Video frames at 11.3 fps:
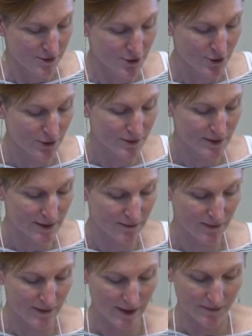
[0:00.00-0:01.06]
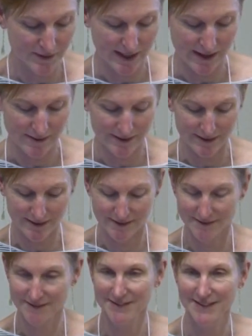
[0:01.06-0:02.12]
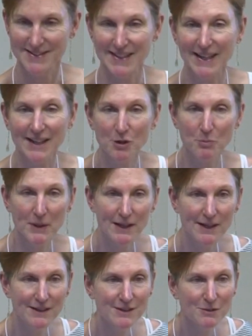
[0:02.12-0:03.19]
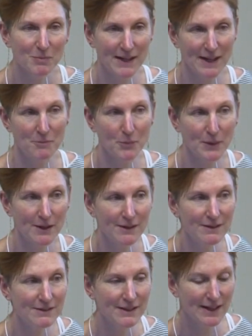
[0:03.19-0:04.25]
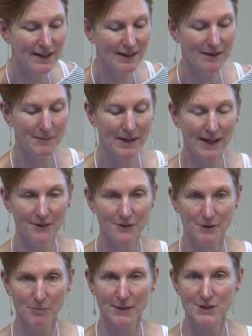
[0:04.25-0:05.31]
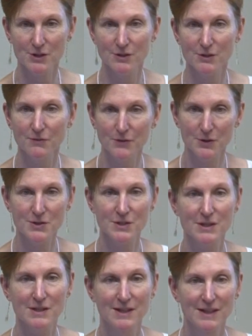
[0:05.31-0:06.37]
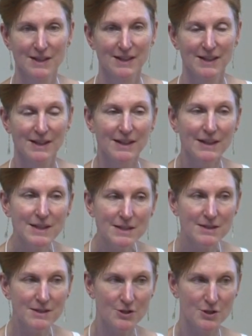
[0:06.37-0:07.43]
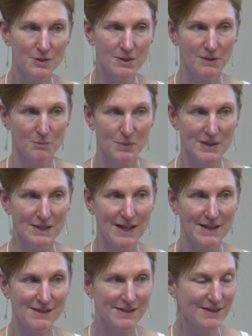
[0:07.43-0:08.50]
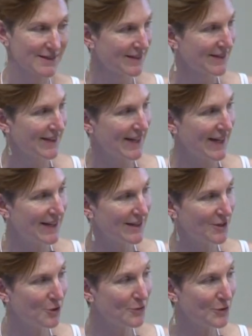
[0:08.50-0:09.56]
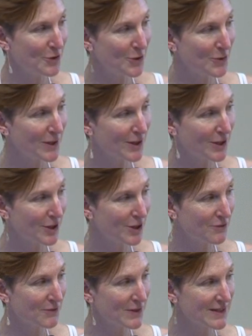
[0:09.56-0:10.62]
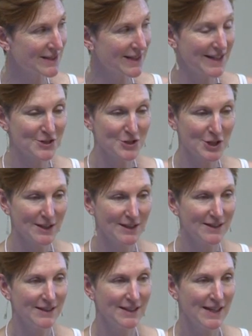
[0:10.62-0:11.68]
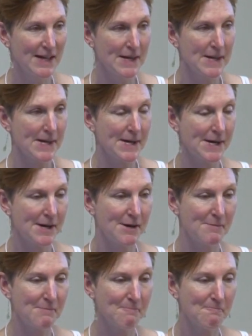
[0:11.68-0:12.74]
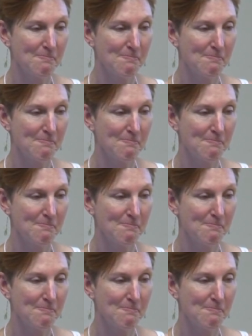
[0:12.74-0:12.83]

Joseph Lofthouse is an independent plant breeder. Um, I had the pleasure to first listen to Joseph present at the NOFA New York conference last year. Um,